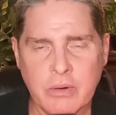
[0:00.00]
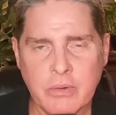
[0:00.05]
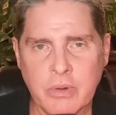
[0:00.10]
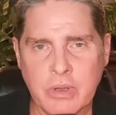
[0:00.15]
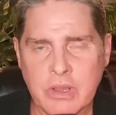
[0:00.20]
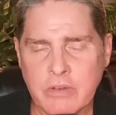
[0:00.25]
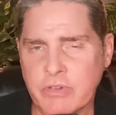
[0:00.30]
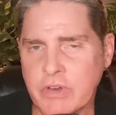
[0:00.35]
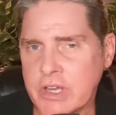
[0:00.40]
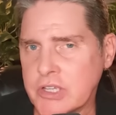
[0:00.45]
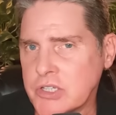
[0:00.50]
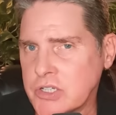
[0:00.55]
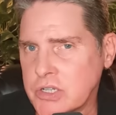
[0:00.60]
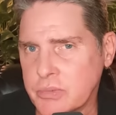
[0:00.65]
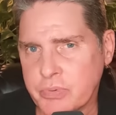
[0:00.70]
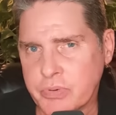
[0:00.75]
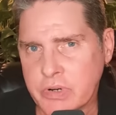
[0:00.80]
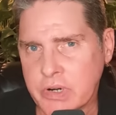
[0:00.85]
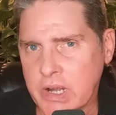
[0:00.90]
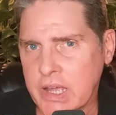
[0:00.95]
we invite you
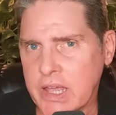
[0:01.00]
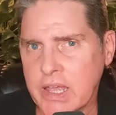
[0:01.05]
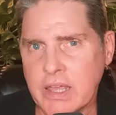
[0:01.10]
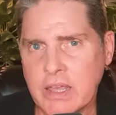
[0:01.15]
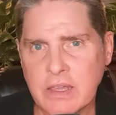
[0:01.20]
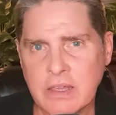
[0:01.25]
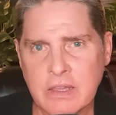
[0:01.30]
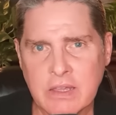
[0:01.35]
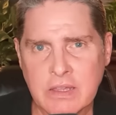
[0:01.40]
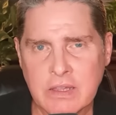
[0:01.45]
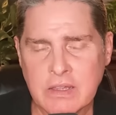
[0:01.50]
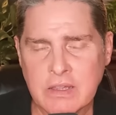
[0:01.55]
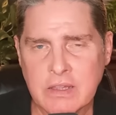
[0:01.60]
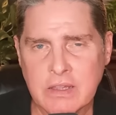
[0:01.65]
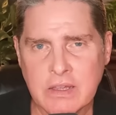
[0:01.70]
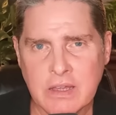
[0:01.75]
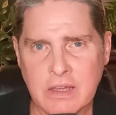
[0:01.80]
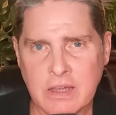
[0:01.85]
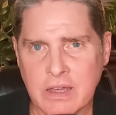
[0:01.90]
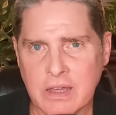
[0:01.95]
to pray.
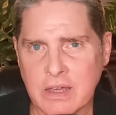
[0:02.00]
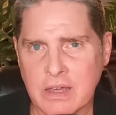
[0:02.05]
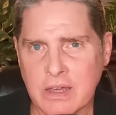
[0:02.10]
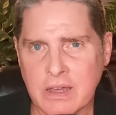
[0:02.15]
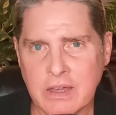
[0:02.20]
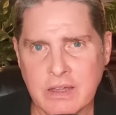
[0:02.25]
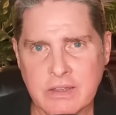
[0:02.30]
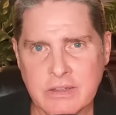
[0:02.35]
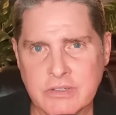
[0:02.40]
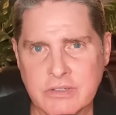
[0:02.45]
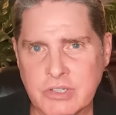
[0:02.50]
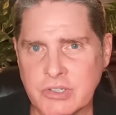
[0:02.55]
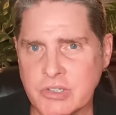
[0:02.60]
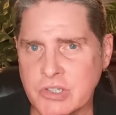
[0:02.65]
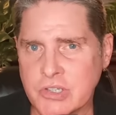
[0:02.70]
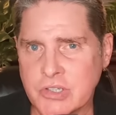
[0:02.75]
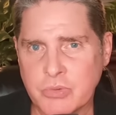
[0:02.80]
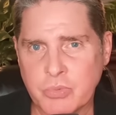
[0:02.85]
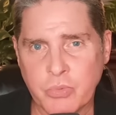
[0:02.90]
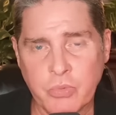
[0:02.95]
Uh,
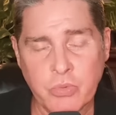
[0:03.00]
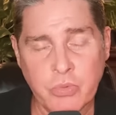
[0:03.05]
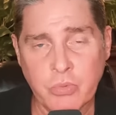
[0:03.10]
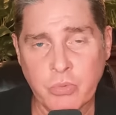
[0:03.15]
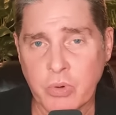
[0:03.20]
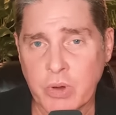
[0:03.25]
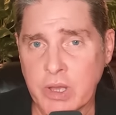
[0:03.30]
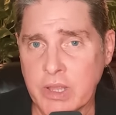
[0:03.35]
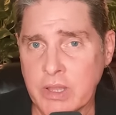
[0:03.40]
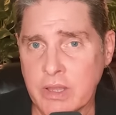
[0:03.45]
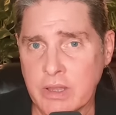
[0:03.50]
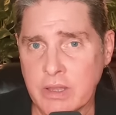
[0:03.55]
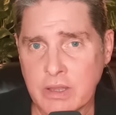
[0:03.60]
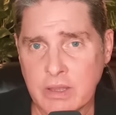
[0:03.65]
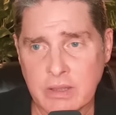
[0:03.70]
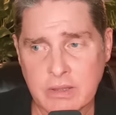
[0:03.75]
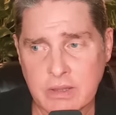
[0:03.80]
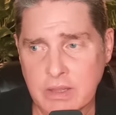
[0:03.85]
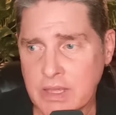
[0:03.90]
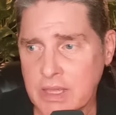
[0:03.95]
Jesus went,
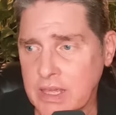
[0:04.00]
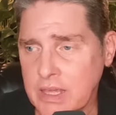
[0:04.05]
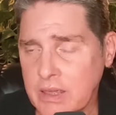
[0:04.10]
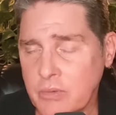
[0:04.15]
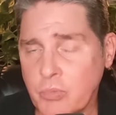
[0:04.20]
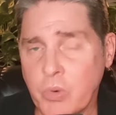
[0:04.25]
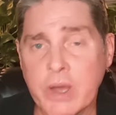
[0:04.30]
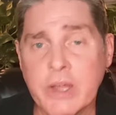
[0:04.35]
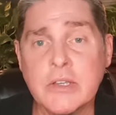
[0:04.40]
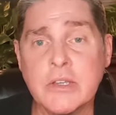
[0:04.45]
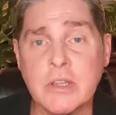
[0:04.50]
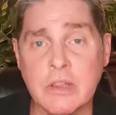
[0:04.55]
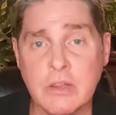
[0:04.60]
uh, he went to the